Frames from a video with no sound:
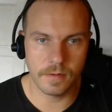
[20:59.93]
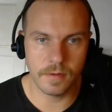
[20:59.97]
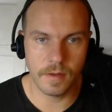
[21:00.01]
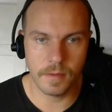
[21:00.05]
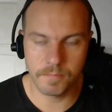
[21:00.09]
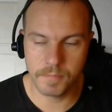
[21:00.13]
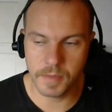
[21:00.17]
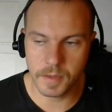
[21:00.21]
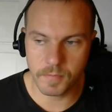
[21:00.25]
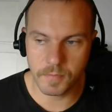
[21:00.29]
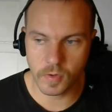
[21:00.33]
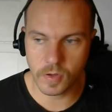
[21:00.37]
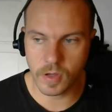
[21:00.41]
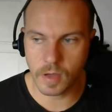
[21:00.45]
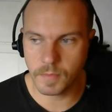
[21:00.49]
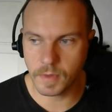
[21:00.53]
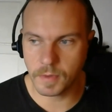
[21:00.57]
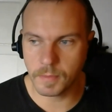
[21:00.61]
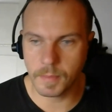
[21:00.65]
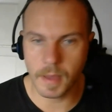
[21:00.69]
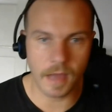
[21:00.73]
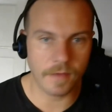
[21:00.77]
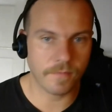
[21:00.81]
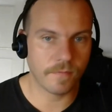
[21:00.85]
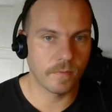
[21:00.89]
and people
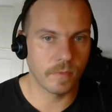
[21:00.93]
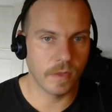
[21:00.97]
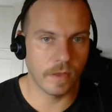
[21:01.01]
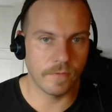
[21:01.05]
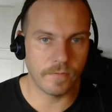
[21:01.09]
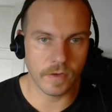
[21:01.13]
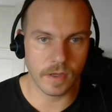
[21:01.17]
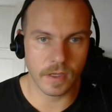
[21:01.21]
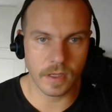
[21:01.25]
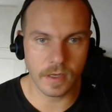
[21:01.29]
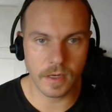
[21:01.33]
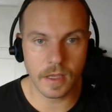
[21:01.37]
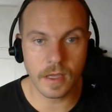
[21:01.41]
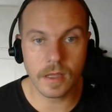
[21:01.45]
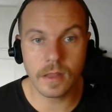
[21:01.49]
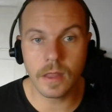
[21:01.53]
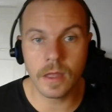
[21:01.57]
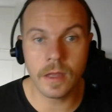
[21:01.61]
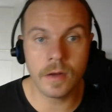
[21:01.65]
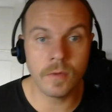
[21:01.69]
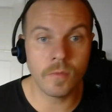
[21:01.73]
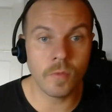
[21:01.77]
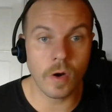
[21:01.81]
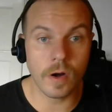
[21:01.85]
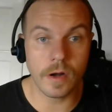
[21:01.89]
coming back from living in
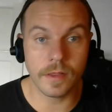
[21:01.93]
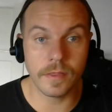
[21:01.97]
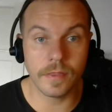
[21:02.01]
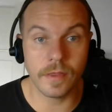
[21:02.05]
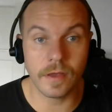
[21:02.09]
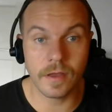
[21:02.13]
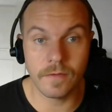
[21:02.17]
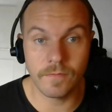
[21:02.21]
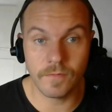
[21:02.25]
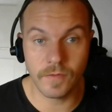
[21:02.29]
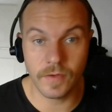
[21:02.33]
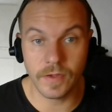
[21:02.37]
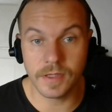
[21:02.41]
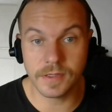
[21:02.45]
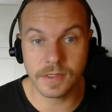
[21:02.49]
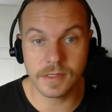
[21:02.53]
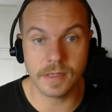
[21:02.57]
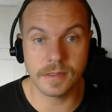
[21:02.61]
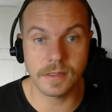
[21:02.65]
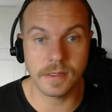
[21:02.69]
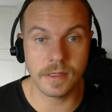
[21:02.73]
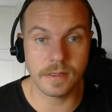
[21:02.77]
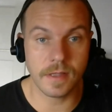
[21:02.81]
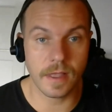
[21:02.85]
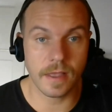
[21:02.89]
England, wanting the
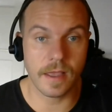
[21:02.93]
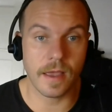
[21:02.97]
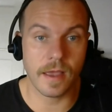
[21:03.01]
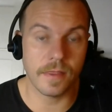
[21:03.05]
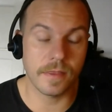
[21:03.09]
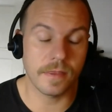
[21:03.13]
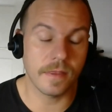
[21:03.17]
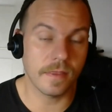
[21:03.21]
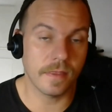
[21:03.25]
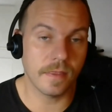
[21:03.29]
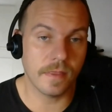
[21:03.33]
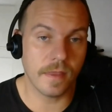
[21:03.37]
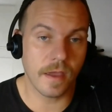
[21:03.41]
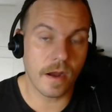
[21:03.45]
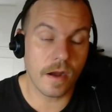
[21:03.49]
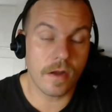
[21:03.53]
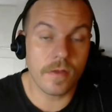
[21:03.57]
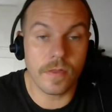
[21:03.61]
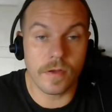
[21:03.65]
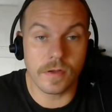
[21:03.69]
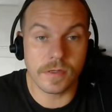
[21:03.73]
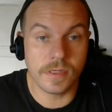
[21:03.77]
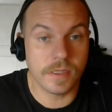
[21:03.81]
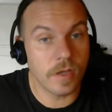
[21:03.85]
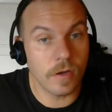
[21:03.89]
conveniences that they had there.
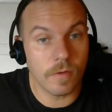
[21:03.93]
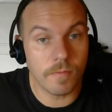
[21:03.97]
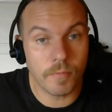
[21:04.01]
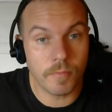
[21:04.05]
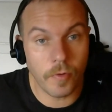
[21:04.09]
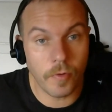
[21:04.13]
They're still